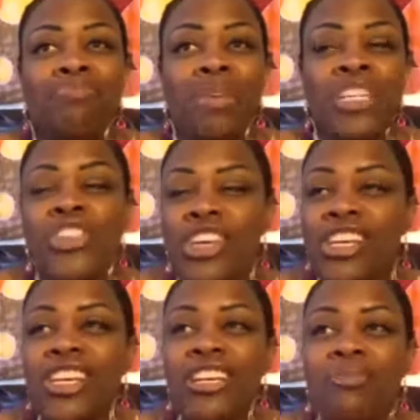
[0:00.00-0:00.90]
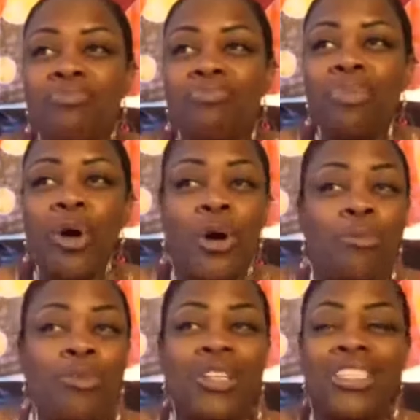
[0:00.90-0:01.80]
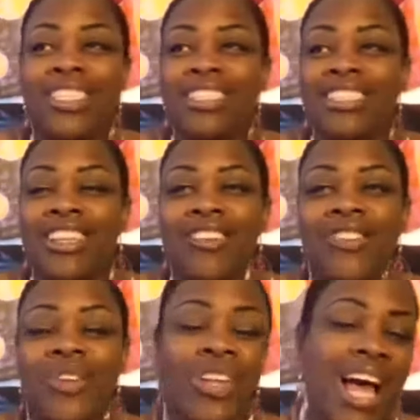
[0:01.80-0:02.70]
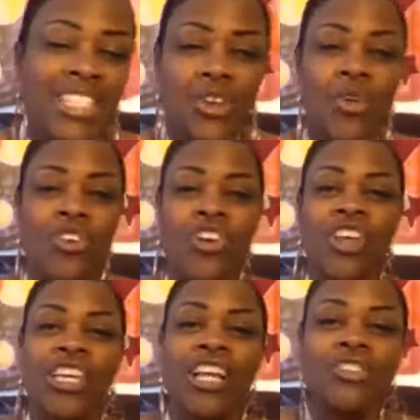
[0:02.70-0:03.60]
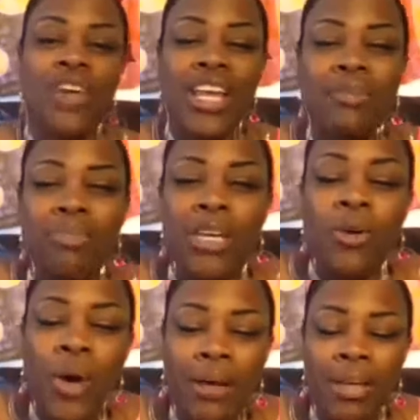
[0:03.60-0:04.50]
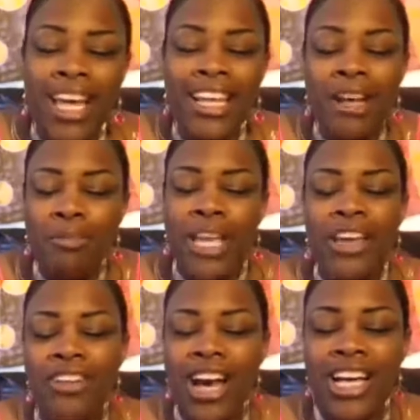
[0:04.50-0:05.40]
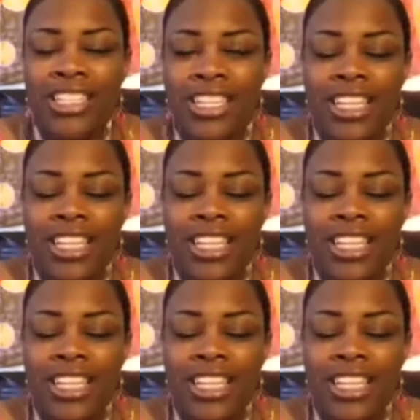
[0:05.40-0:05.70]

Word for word: mission and purpose and stuff. So lots going on and I'll try to be quick and update you guys